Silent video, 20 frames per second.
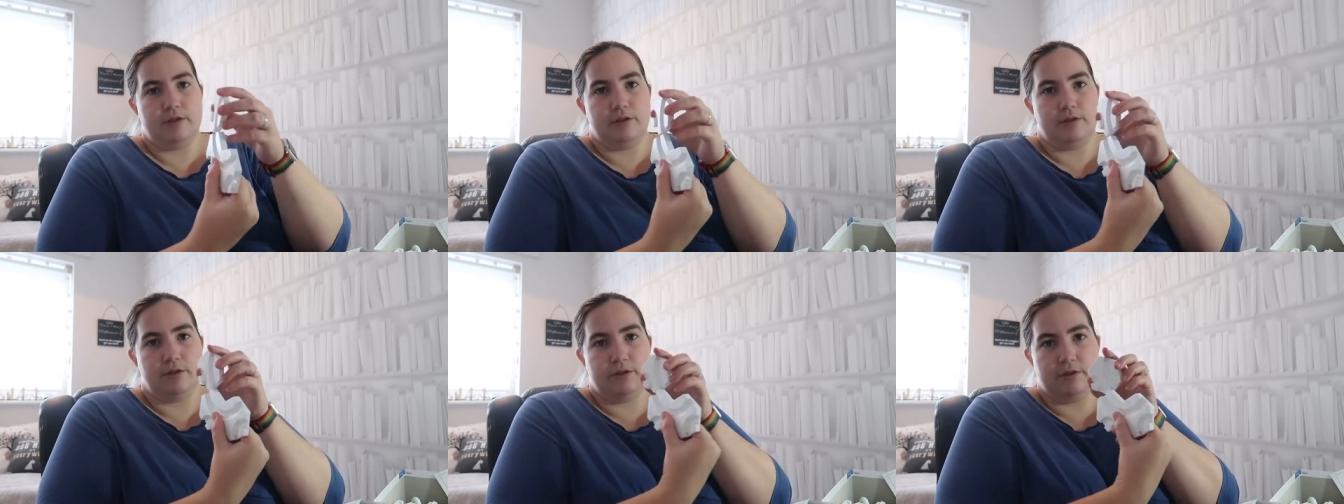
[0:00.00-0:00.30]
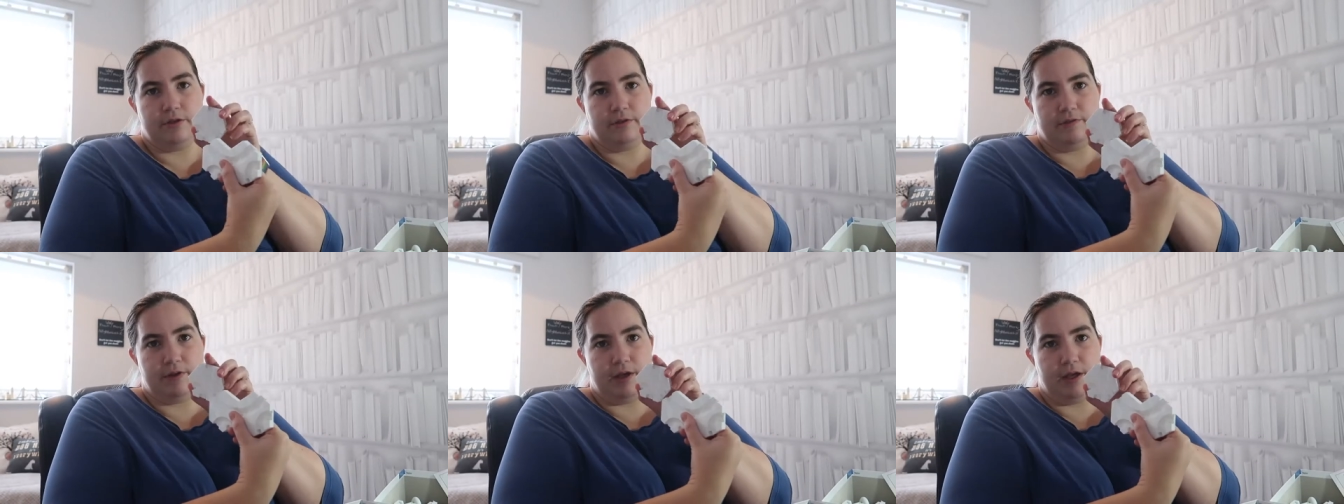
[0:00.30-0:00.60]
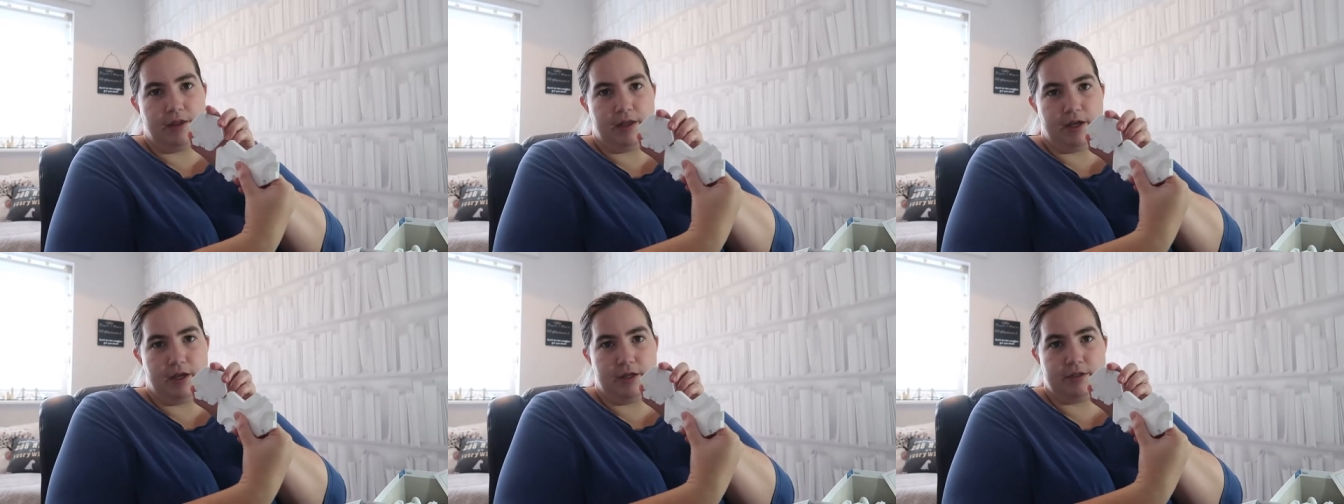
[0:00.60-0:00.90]
sort of
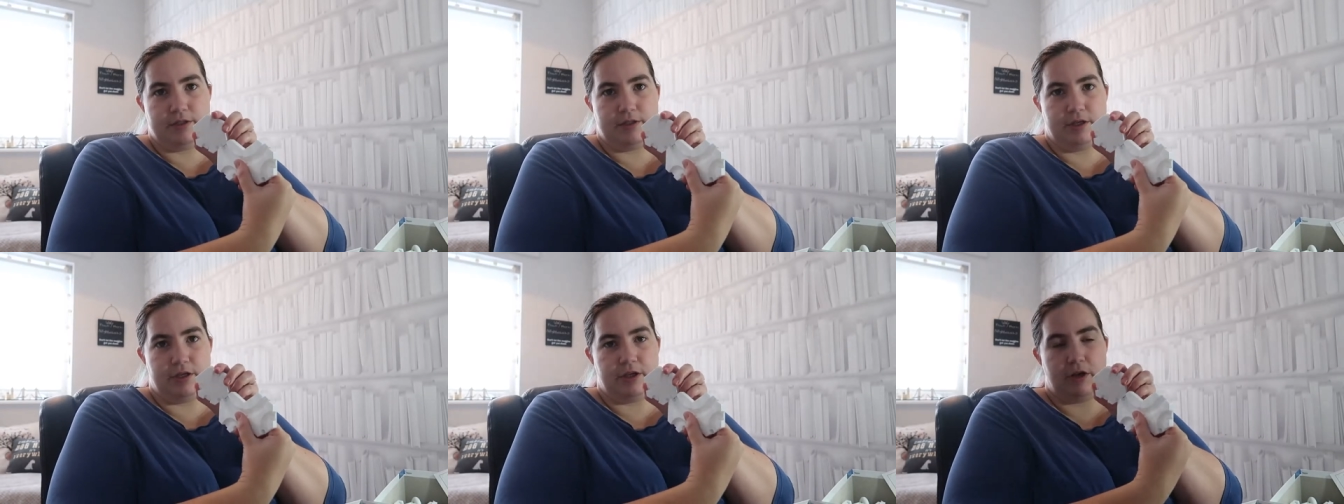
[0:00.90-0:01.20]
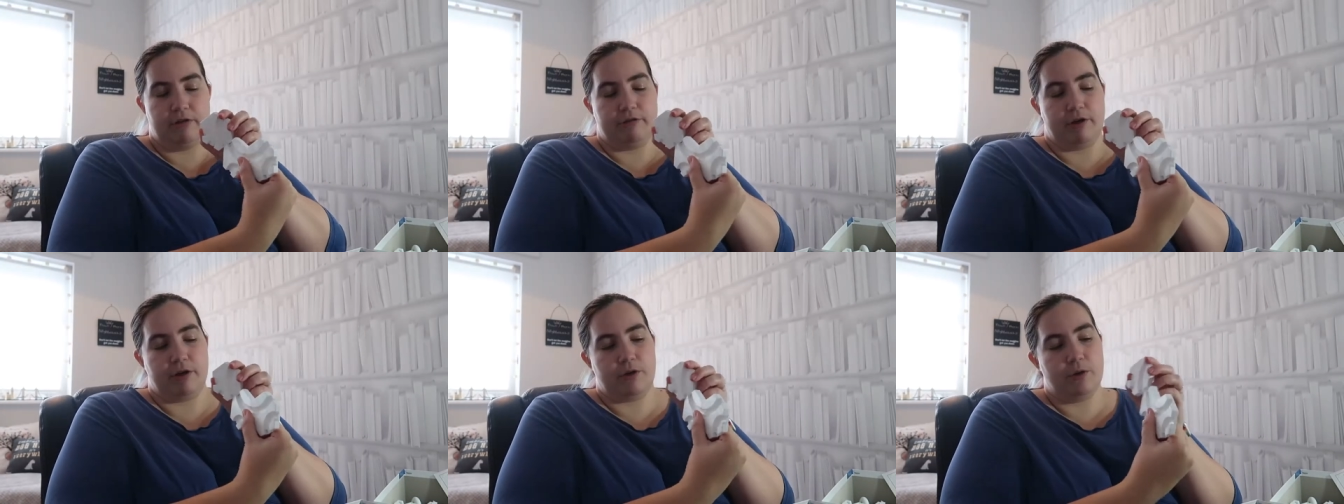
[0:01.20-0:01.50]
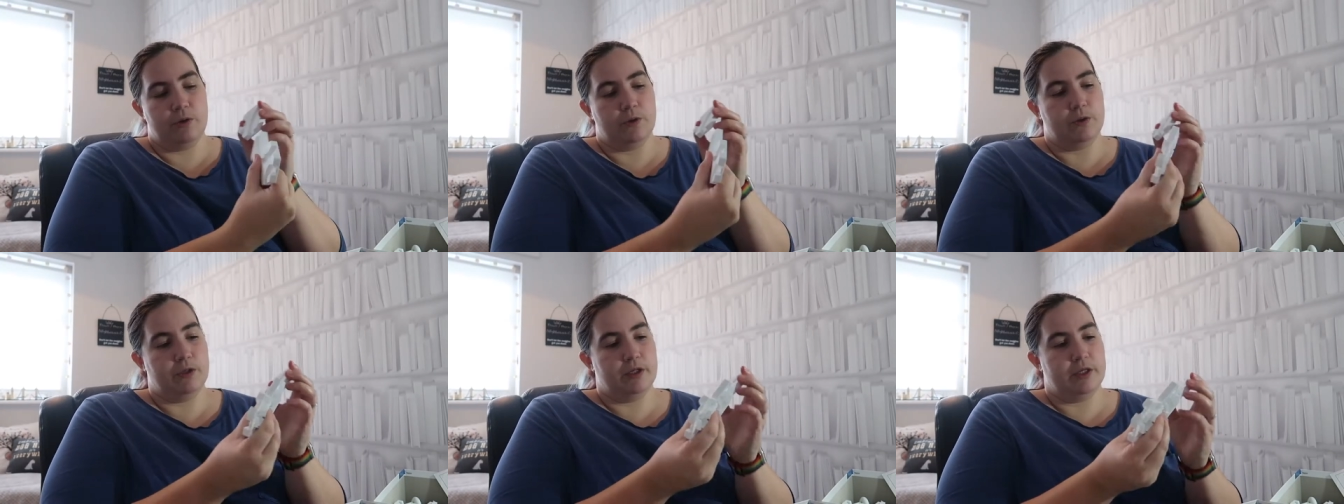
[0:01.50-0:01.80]
like that so you can go around
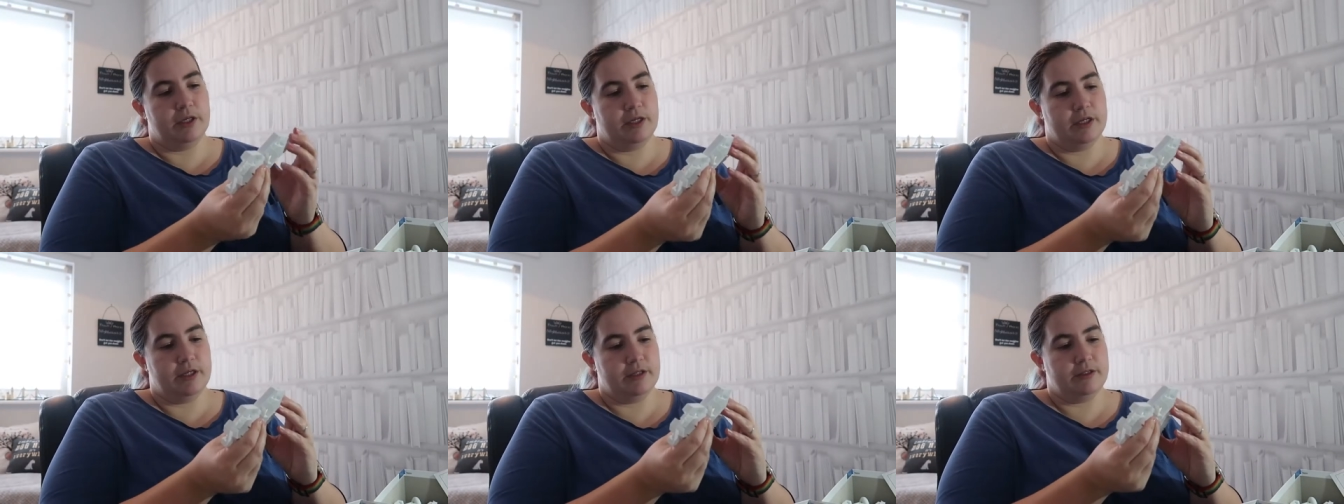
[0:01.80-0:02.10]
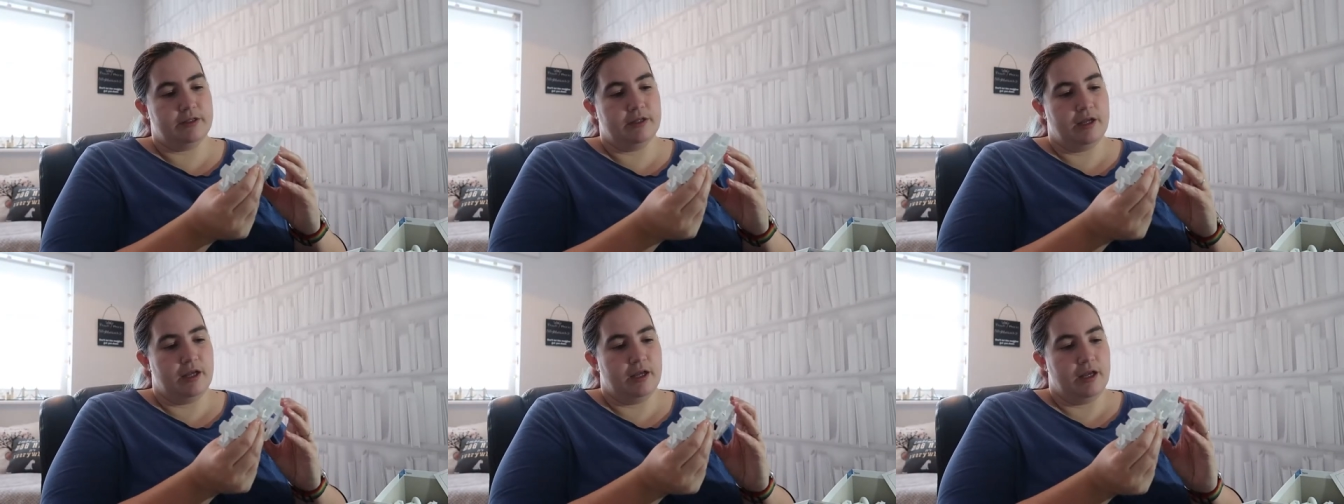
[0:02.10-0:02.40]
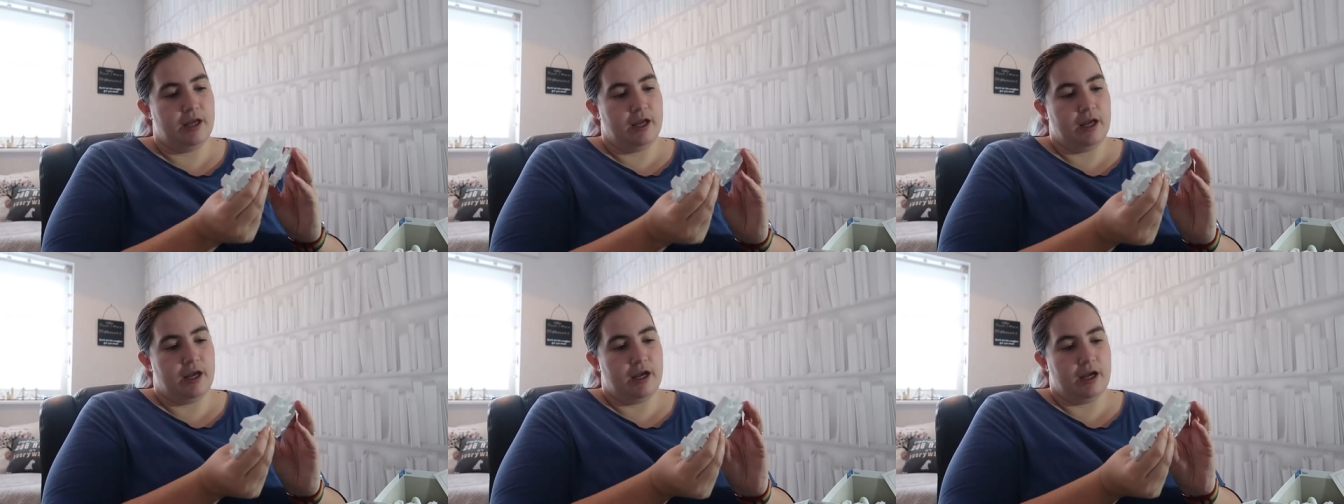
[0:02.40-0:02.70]
corners
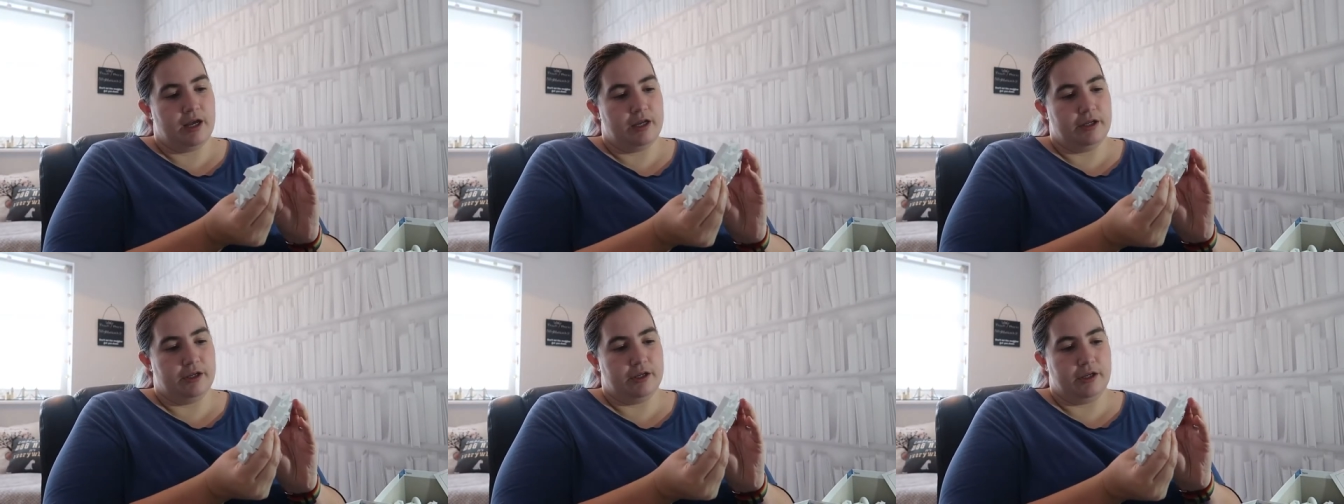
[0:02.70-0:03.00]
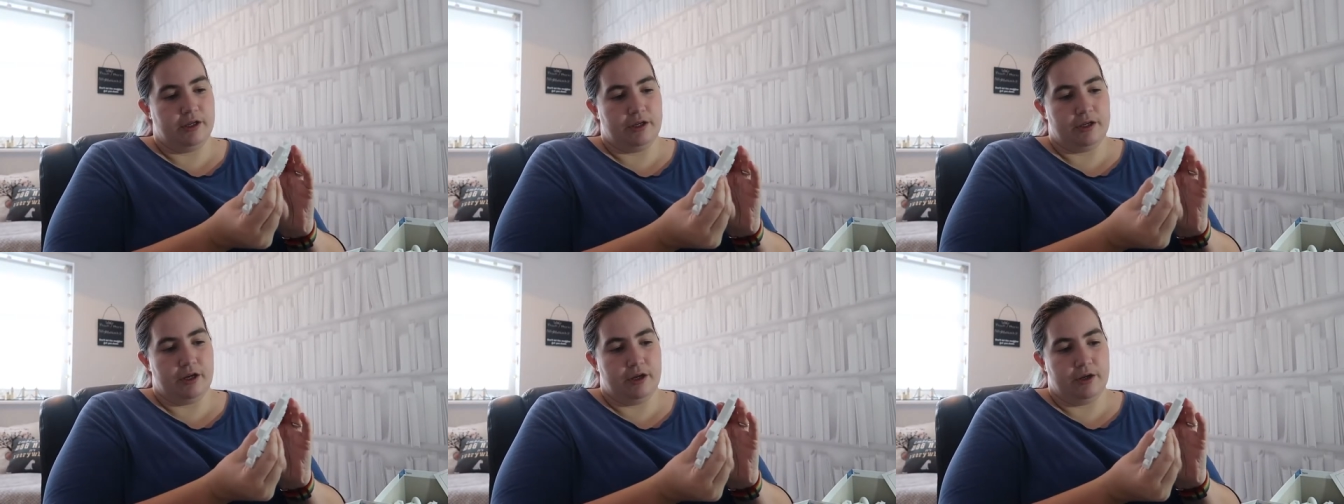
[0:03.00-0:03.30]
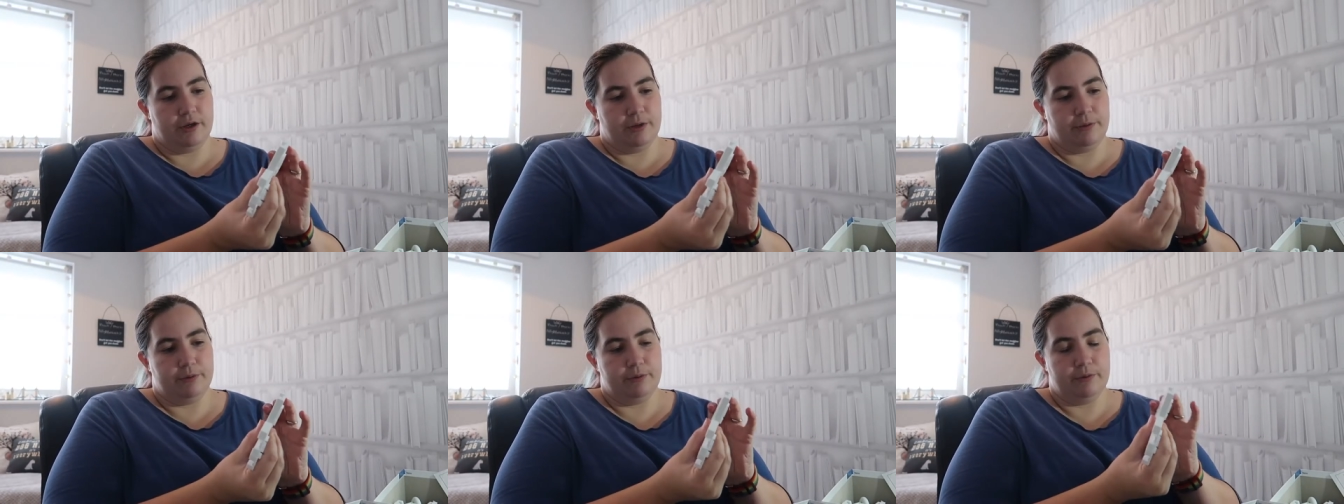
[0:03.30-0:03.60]
and you can go